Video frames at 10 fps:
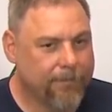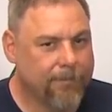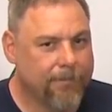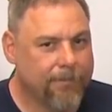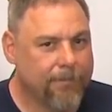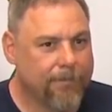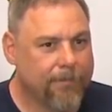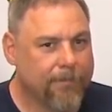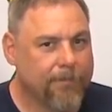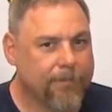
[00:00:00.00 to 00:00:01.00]

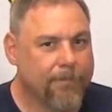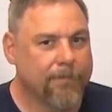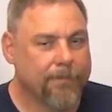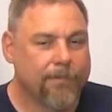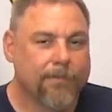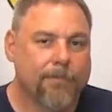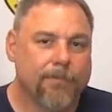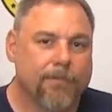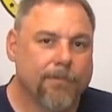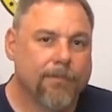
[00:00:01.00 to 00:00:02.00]

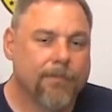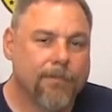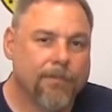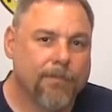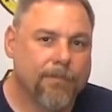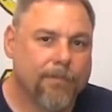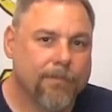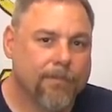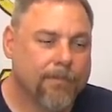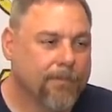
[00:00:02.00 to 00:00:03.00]

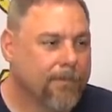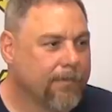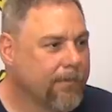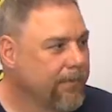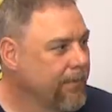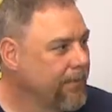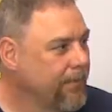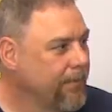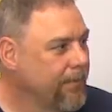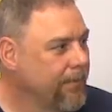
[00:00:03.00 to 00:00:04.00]

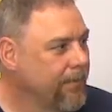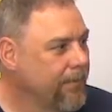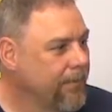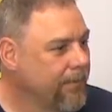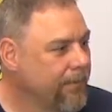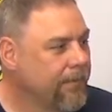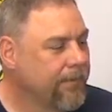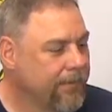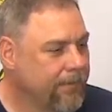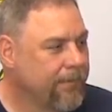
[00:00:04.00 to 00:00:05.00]

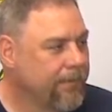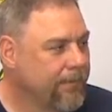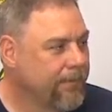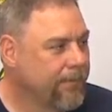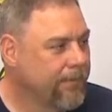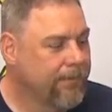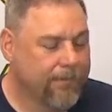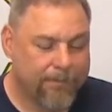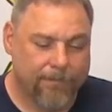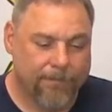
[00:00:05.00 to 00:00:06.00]

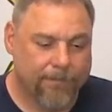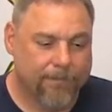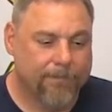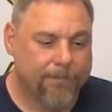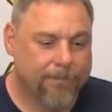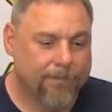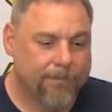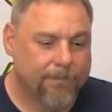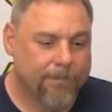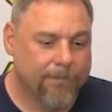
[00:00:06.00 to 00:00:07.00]

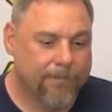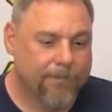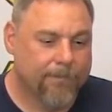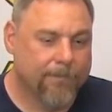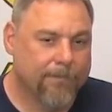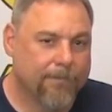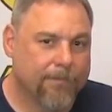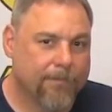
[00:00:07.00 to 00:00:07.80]
(silent)